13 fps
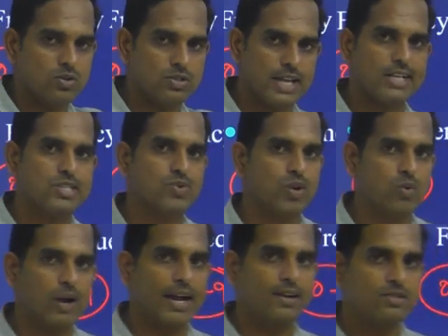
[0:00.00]

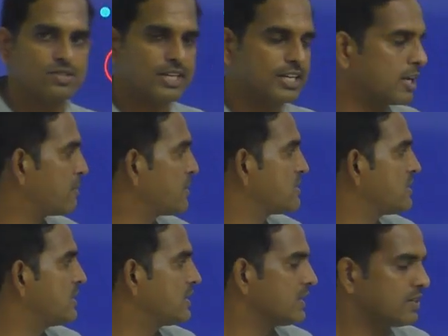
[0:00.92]
actual values that are
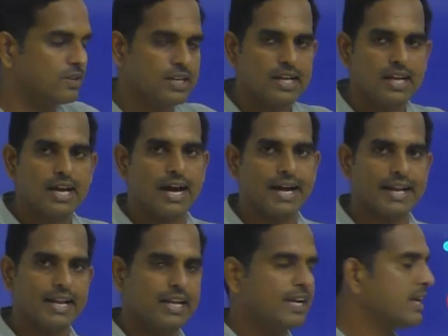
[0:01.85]
present in your
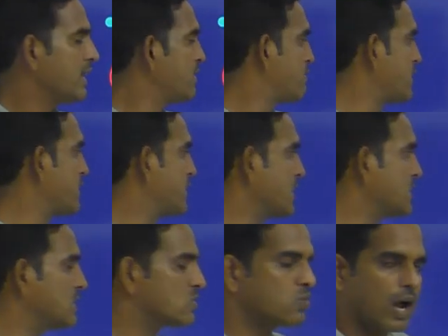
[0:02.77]
array. If I
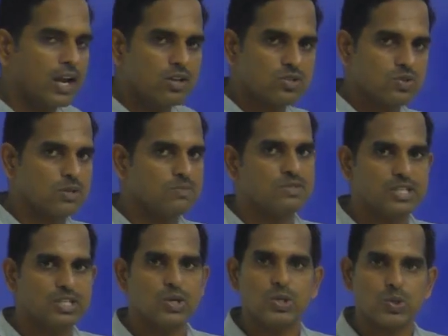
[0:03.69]
take these values from
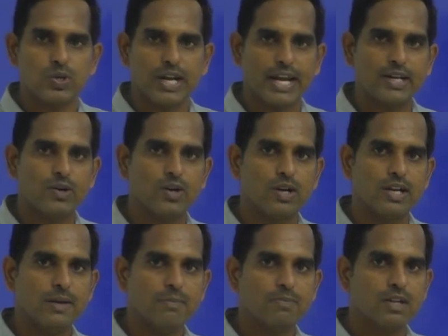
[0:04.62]
0 to 9
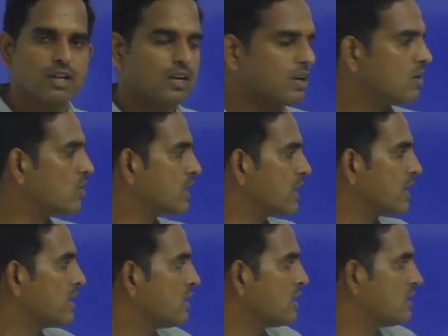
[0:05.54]
only,
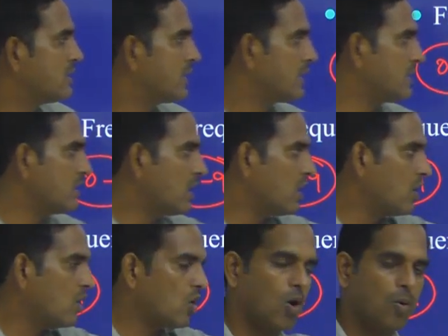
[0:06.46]
okay, then
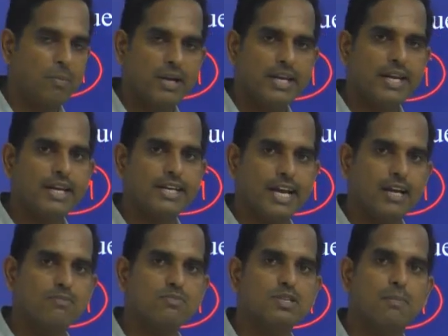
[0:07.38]
how many
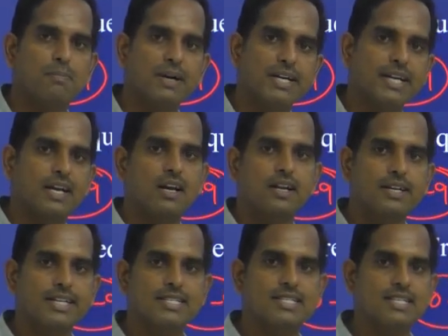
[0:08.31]
times a
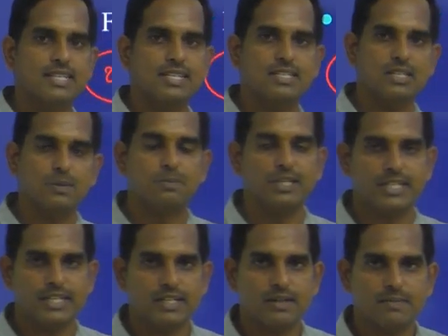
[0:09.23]
particular digit is
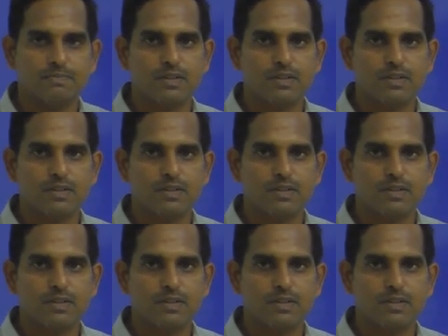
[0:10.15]
repeated.